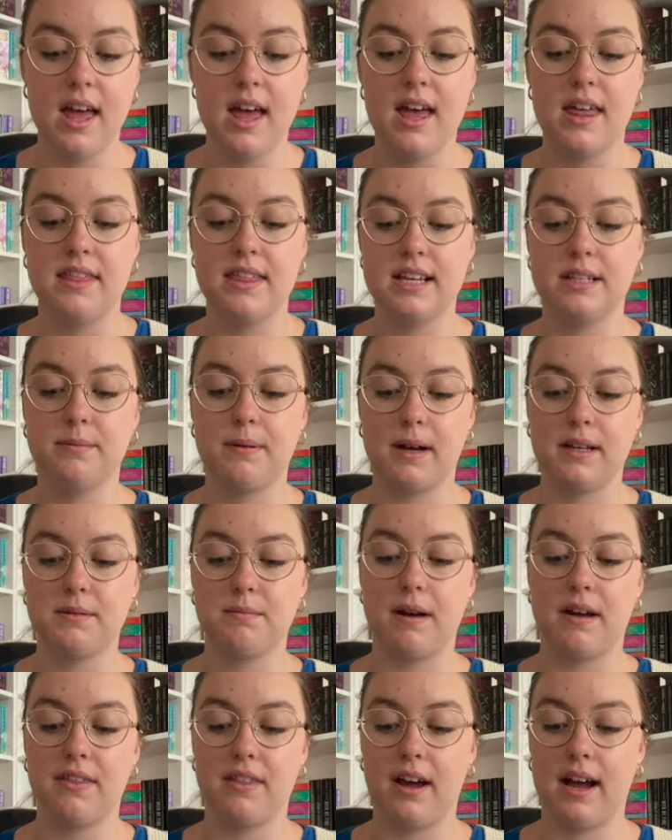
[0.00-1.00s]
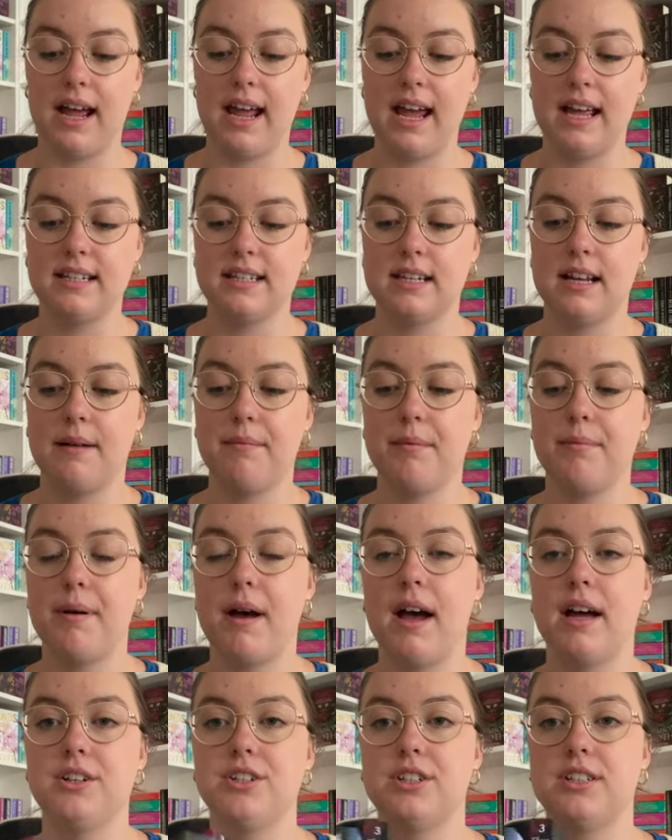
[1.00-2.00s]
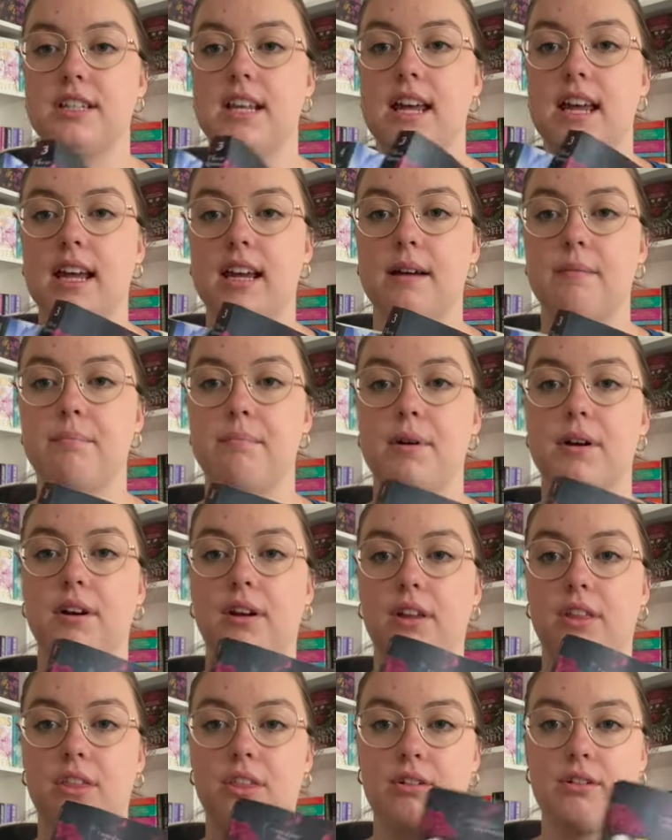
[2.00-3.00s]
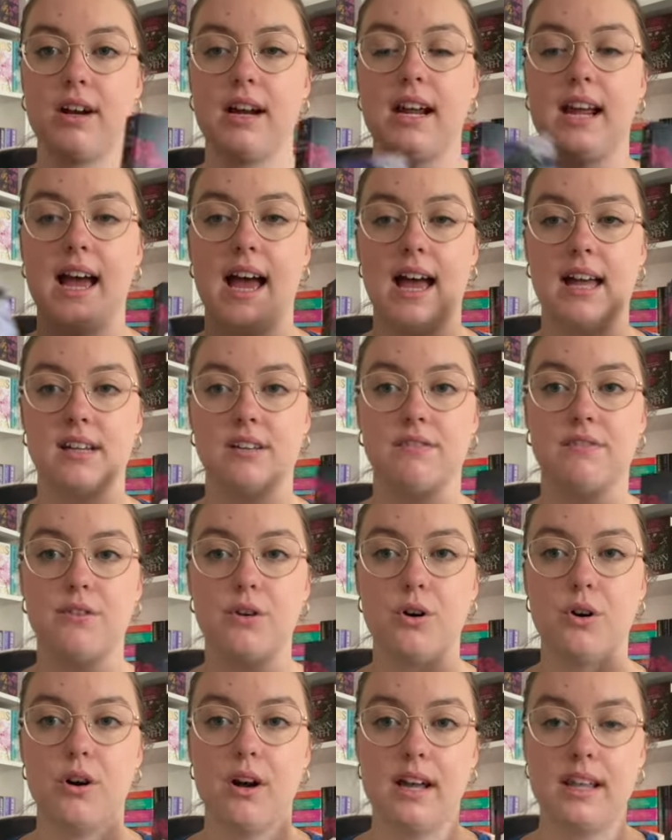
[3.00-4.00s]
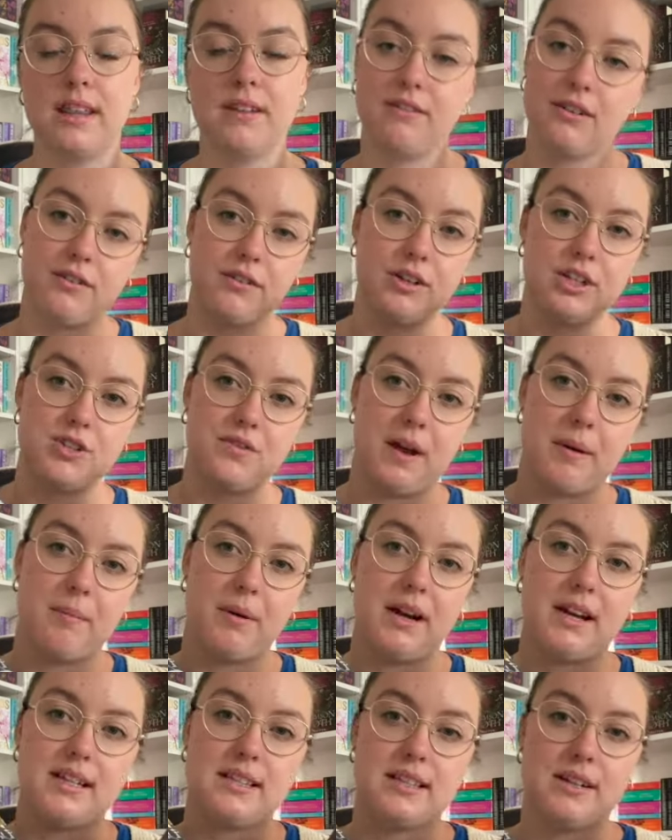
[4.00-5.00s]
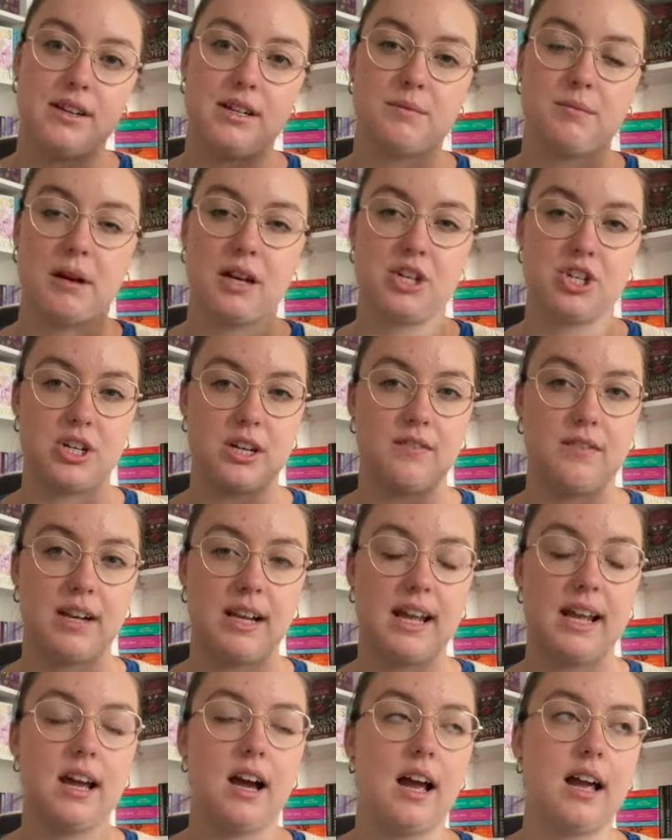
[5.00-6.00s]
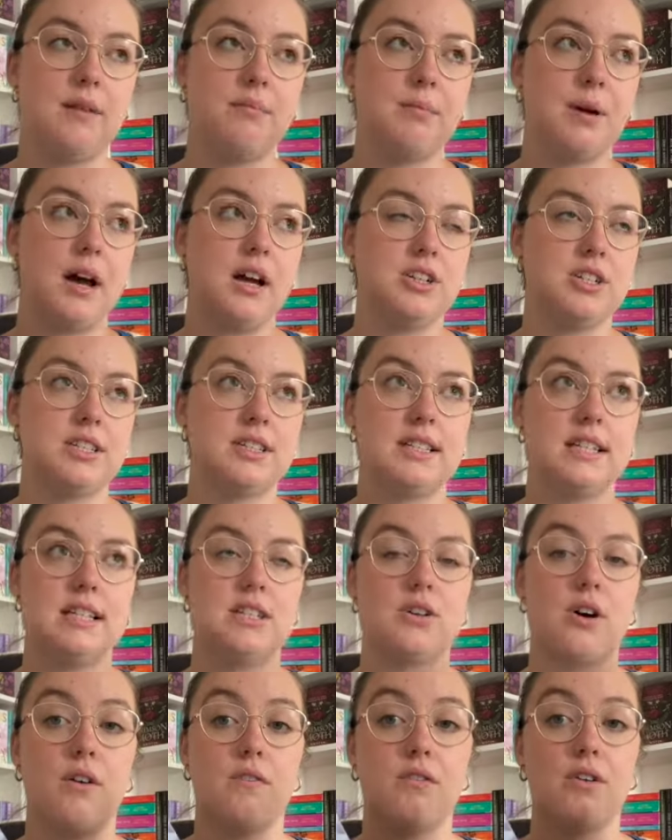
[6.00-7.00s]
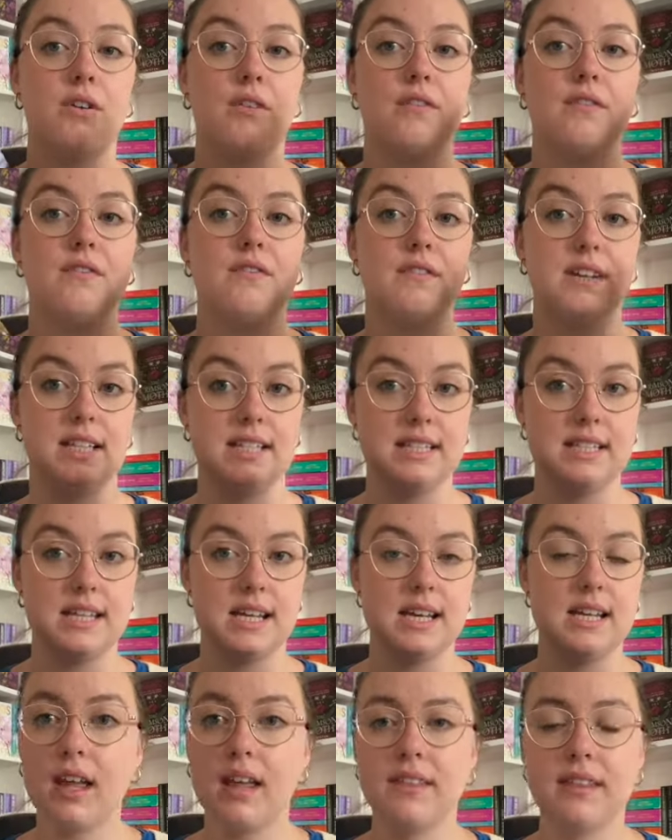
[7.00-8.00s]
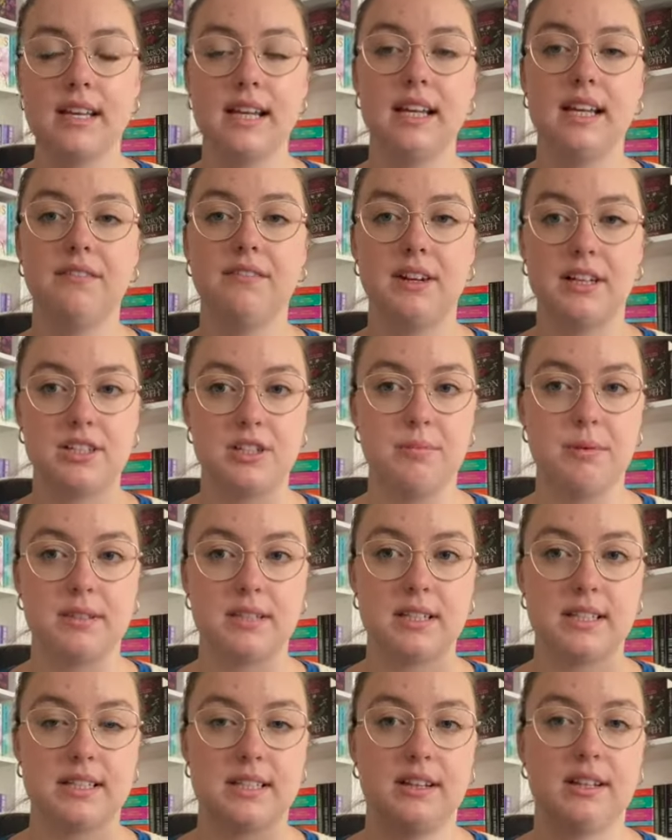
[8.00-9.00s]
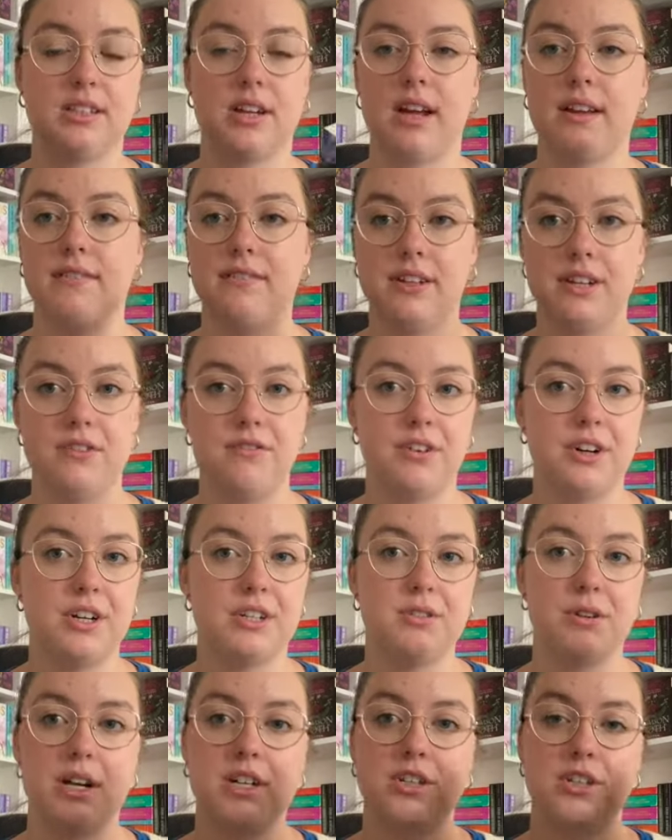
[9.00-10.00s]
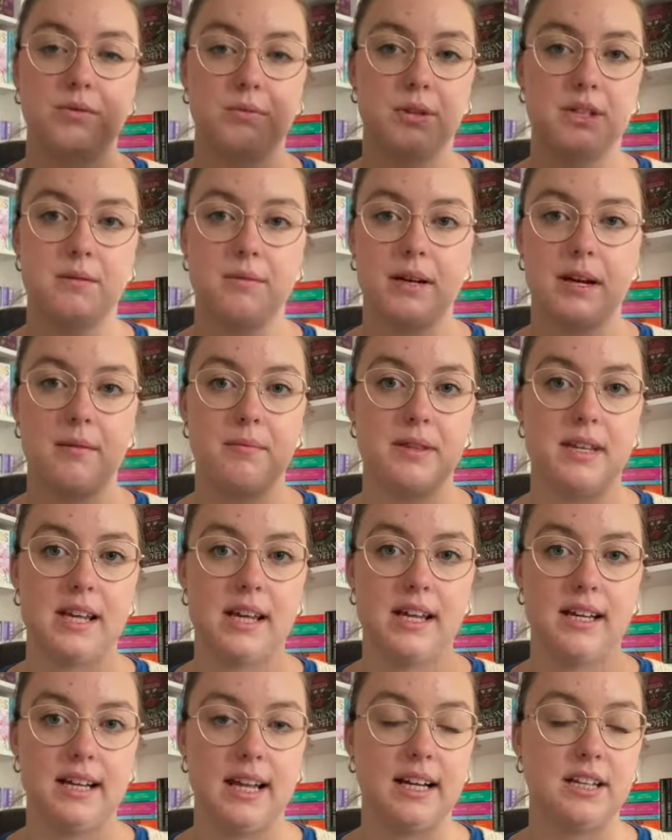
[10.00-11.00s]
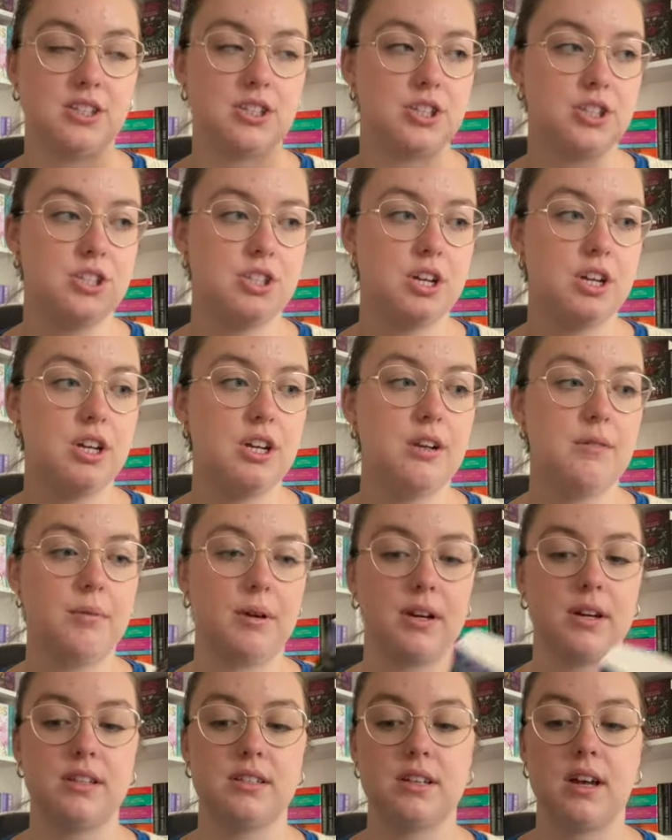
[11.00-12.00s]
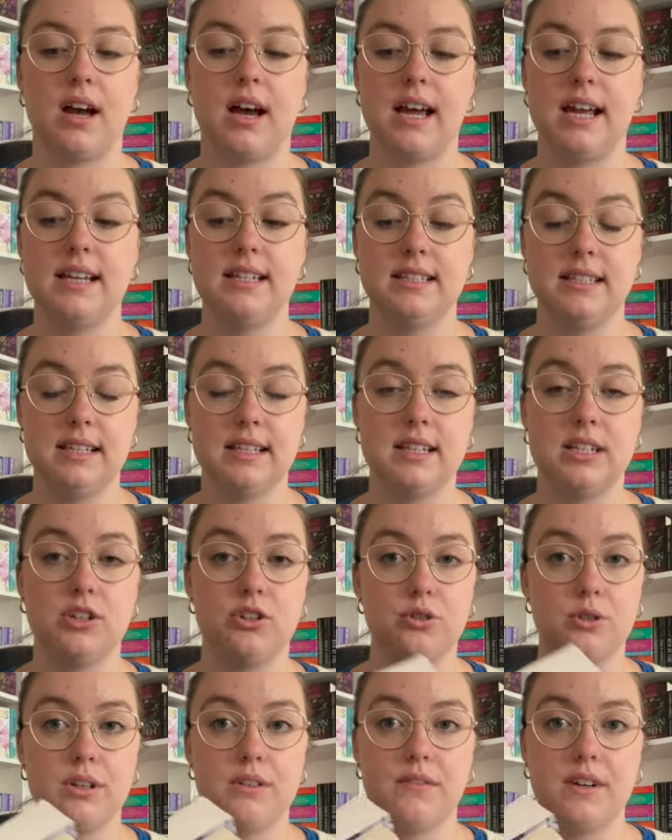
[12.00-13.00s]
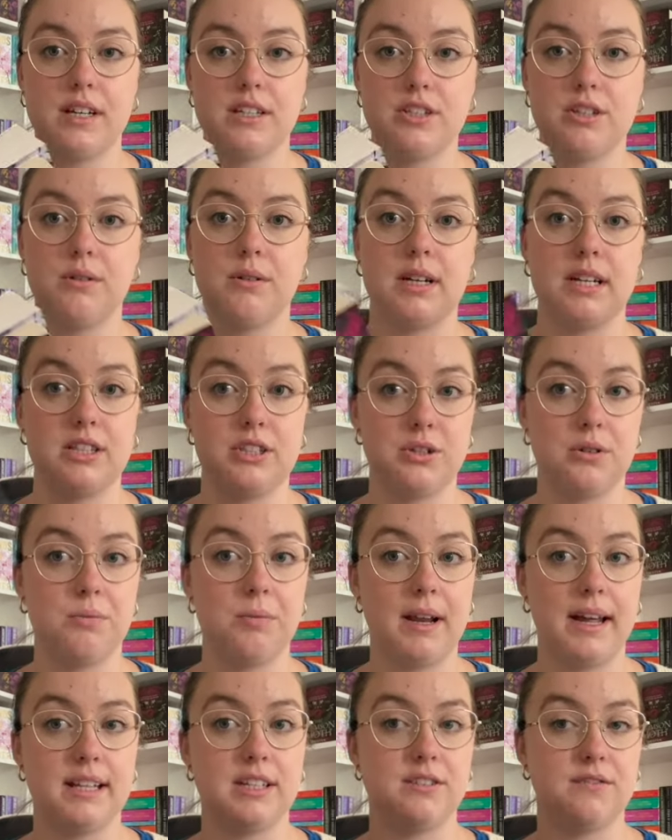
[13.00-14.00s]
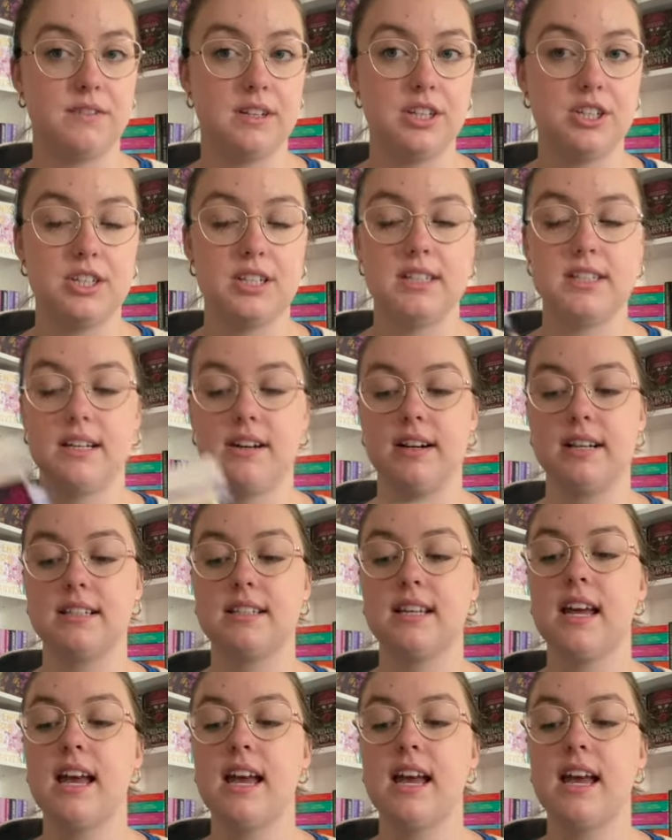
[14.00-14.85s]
This past month, I ended up purchasing book 3 and 4 in the Filth-Rich Vampire series by Geneva Lee. I purchased these off of Vinted. The first two books in the series I flew through, so I just wanted to pick up the next two because I did enjoy the first two and I do plan to finish this series.